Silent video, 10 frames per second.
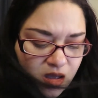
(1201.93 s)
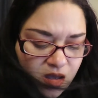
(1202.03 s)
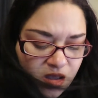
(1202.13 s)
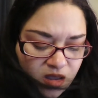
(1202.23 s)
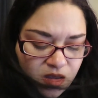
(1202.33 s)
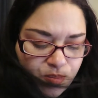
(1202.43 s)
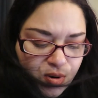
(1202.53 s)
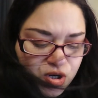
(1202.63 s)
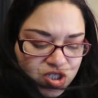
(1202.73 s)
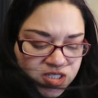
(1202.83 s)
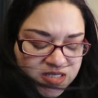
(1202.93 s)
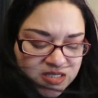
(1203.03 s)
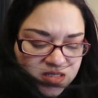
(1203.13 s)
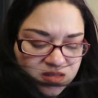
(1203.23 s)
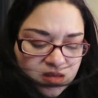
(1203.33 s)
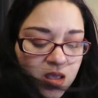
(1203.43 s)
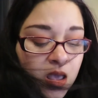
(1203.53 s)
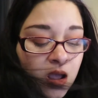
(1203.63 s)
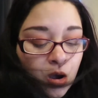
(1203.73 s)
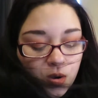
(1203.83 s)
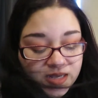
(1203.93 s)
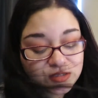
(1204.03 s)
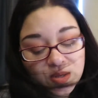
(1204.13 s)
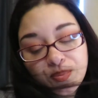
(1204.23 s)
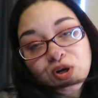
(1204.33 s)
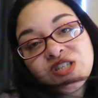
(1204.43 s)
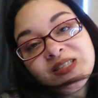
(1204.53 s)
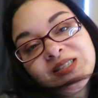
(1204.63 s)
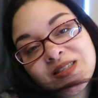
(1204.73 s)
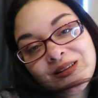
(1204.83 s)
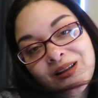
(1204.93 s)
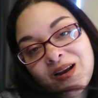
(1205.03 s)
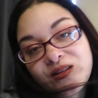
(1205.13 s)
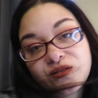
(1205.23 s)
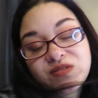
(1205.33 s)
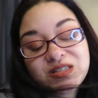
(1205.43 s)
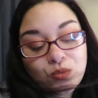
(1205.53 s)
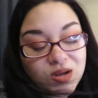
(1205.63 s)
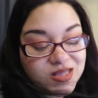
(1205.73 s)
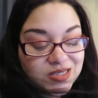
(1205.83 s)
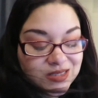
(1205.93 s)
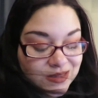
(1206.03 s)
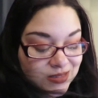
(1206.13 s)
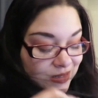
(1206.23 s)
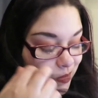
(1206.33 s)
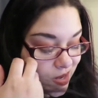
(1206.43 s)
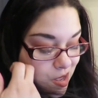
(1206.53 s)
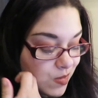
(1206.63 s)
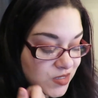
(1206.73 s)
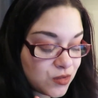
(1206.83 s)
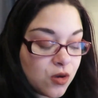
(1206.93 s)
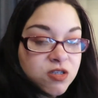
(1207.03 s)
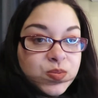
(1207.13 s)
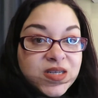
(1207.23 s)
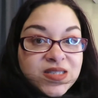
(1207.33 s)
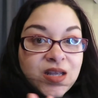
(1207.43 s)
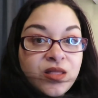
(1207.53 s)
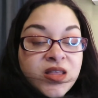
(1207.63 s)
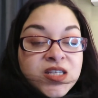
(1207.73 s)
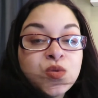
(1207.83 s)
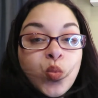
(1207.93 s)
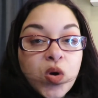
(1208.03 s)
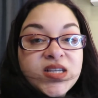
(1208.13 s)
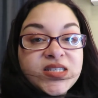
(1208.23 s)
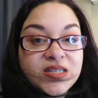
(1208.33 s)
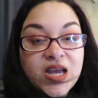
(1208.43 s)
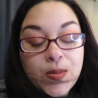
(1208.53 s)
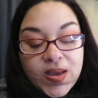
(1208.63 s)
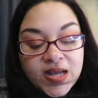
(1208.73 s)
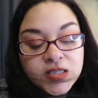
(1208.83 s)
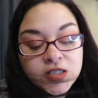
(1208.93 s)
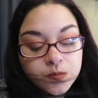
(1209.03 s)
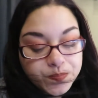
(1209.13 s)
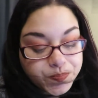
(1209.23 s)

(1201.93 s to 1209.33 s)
I purchased. Okay, so I purchased this online, and the reason why this is in my IMATS haul is because they, this was in IMATS,